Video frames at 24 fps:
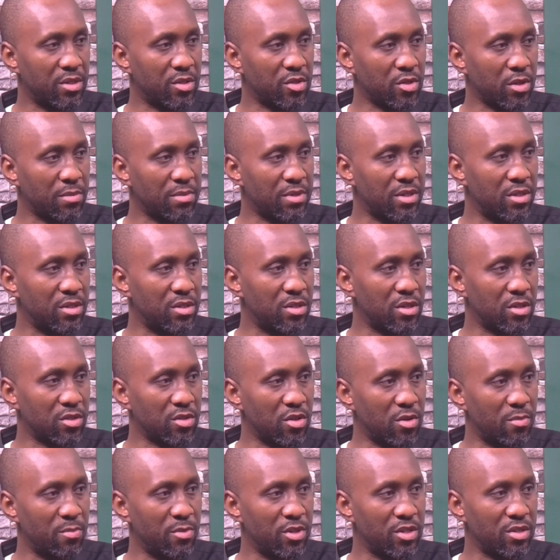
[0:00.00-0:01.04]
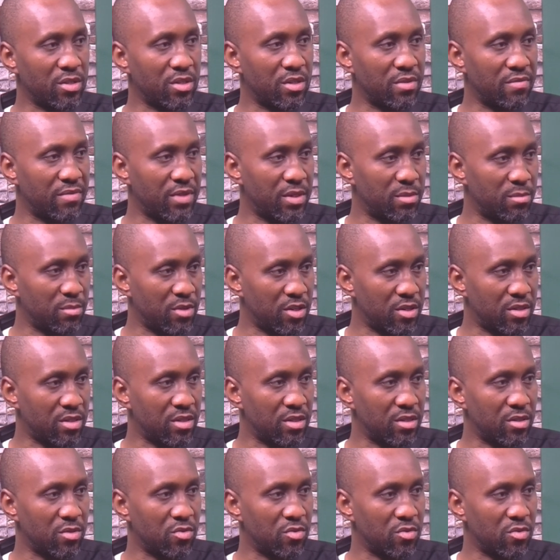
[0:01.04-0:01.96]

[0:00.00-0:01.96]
Subsidy does not mean giving money.